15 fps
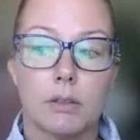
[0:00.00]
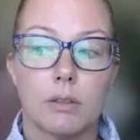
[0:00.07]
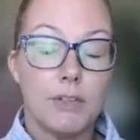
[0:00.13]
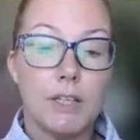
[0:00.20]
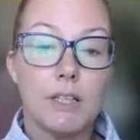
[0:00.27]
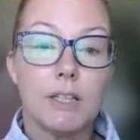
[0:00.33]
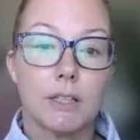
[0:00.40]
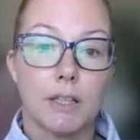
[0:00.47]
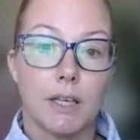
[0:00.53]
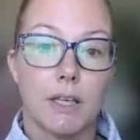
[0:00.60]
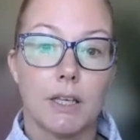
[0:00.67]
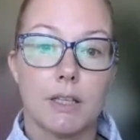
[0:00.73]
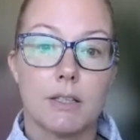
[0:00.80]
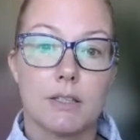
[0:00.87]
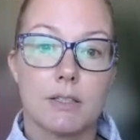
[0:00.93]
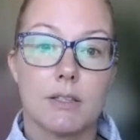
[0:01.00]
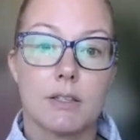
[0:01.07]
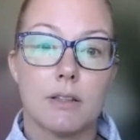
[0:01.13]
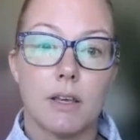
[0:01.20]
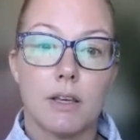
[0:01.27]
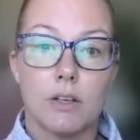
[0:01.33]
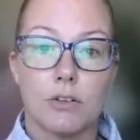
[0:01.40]
feelings
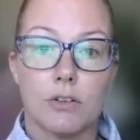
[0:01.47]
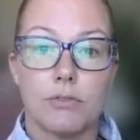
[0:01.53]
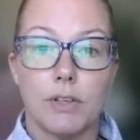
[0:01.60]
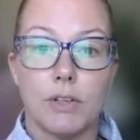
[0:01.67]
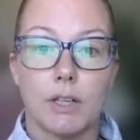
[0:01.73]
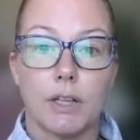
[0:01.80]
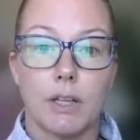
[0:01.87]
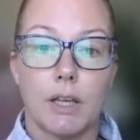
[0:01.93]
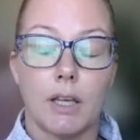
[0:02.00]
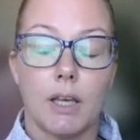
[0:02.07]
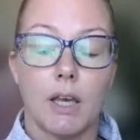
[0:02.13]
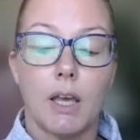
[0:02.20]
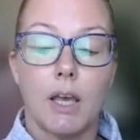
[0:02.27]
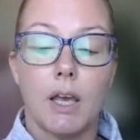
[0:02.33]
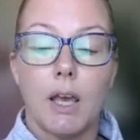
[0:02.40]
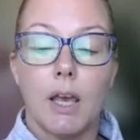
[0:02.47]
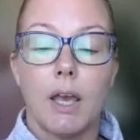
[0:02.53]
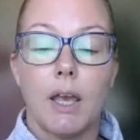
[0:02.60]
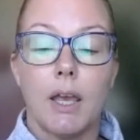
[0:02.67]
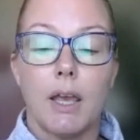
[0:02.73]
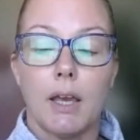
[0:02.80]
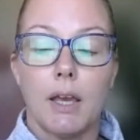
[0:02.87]
that you're feeling
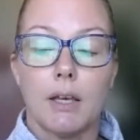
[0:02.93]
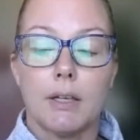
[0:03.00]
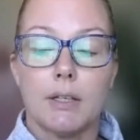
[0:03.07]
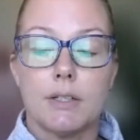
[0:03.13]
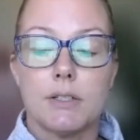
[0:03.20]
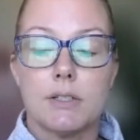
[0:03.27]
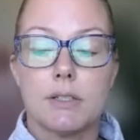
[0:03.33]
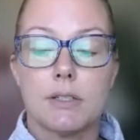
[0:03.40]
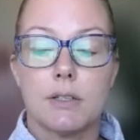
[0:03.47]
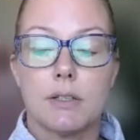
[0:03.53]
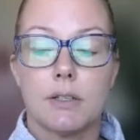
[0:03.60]
and